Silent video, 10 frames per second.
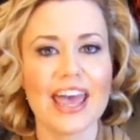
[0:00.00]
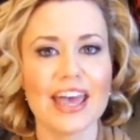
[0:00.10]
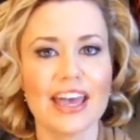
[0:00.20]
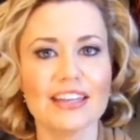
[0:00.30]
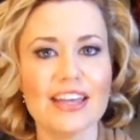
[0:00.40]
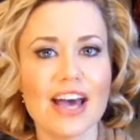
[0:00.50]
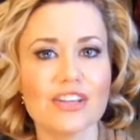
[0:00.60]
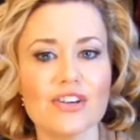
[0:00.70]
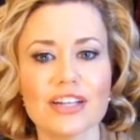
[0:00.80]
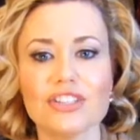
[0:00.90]
And yeah,
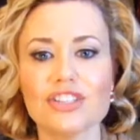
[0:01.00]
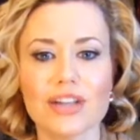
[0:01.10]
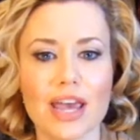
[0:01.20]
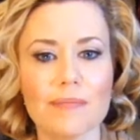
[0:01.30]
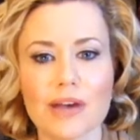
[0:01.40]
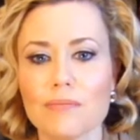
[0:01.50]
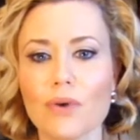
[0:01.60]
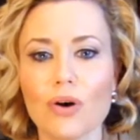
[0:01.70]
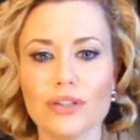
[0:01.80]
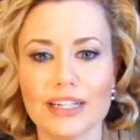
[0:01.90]
you can shape and
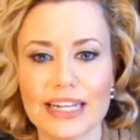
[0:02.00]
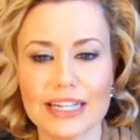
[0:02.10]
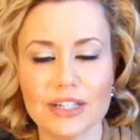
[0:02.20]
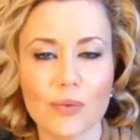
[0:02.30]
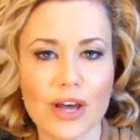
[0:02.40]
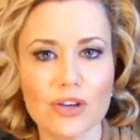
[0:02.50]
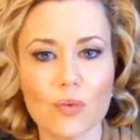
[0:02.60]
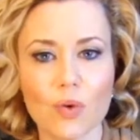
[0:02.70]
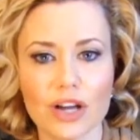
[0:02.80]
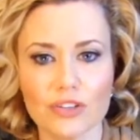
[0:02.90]
mold it any way you
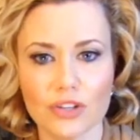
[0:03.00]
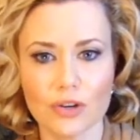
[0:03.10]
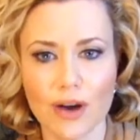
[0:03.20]
want to.